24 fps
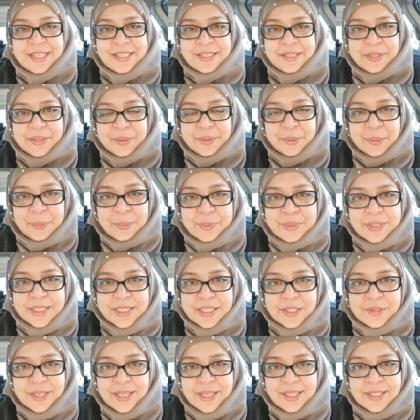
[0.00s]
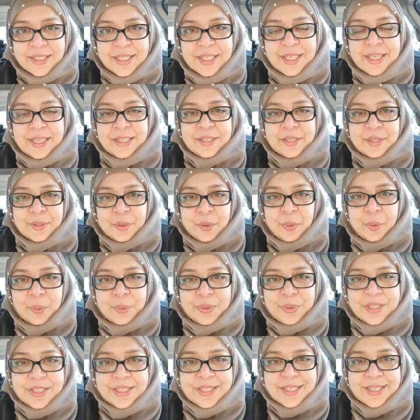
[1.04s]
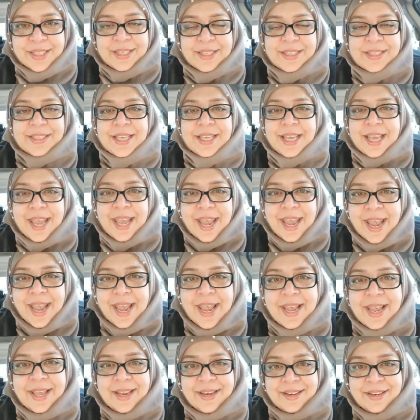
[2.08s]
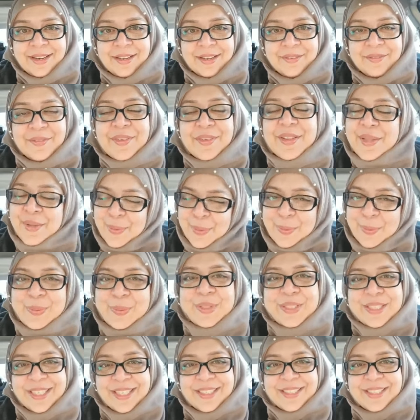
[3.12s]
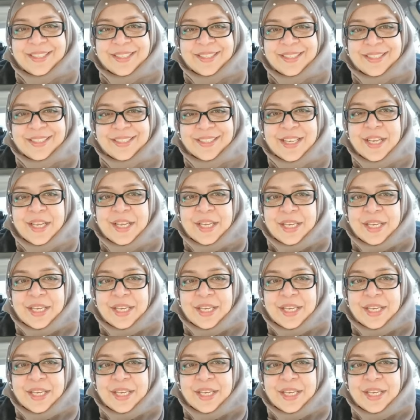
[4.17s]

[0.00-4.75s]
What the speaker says: their own strengths, their own skills, and with their own challenges.